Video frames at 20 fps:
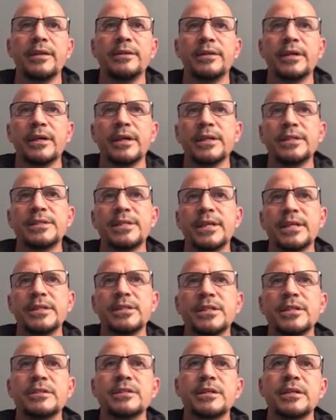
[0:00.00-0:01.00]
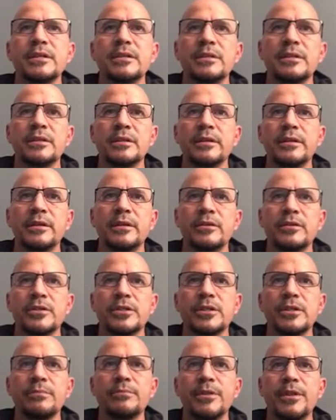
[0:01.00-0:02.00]
The contingency
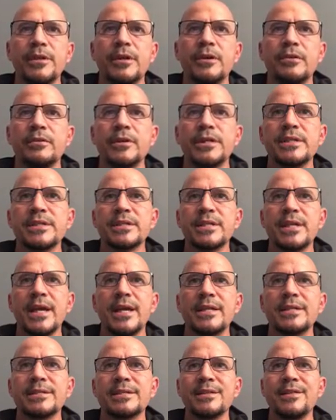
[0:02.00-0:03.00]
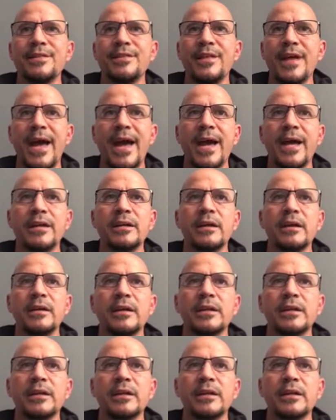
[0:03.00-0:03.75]
leadership theory states that